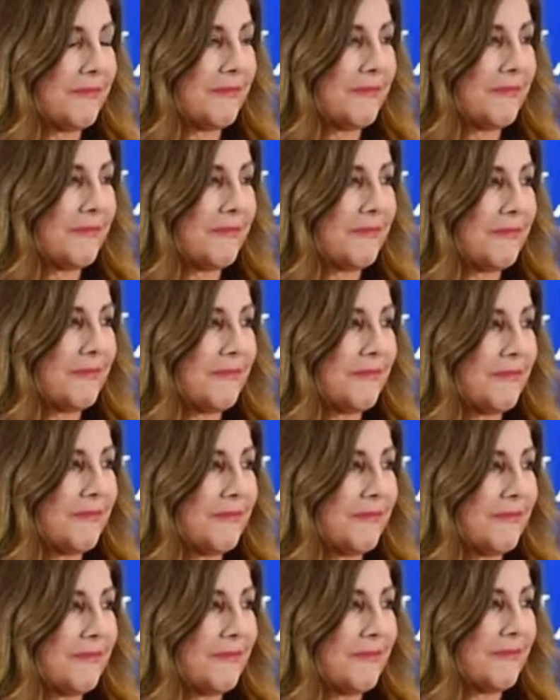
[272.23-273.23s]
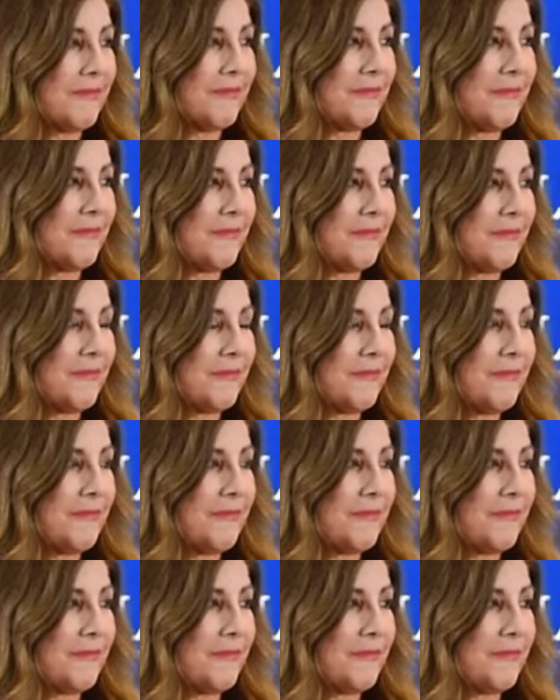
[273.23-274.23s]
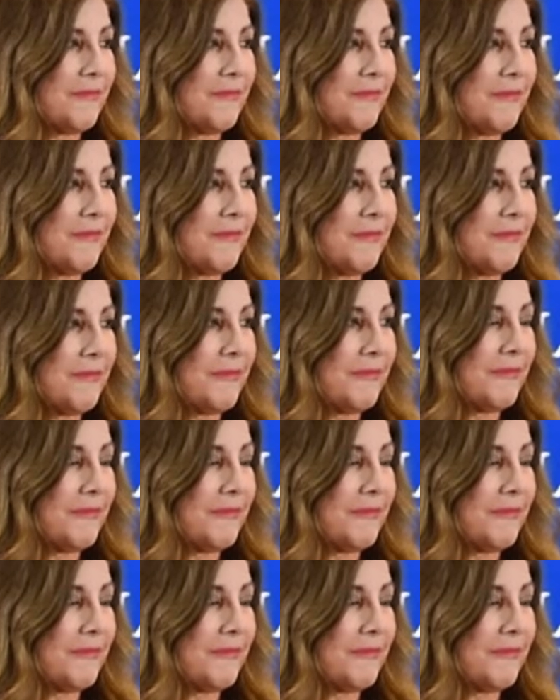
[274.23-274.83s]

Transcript: (silent)